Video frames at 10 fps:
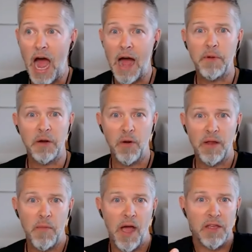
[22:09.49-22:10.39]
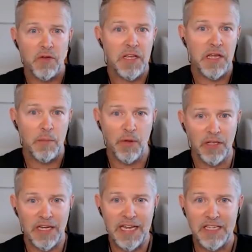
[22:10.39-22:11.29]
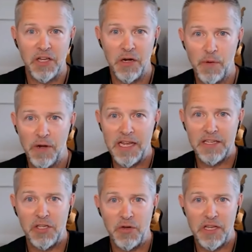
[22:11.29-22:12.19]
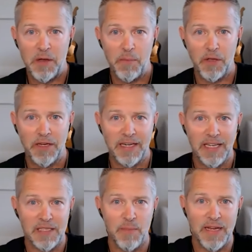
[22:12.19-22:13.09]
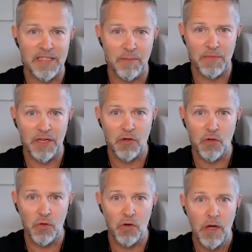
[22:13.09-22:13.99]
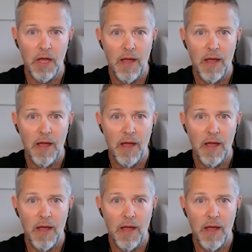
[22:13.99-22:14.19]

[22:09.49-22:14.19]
I'm going to bring my unique ability. He's going to bring his unique ability. Let's make something cool.